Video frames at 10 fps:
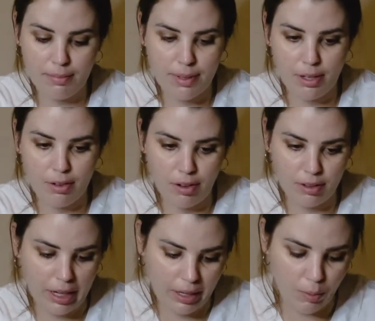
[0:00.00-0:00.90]
but not
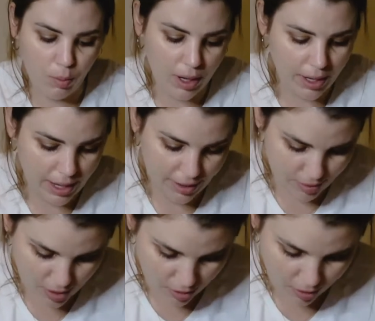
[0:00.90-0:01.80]
like one
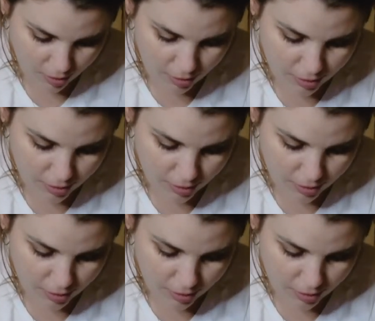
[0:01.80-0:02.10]
heavy coat.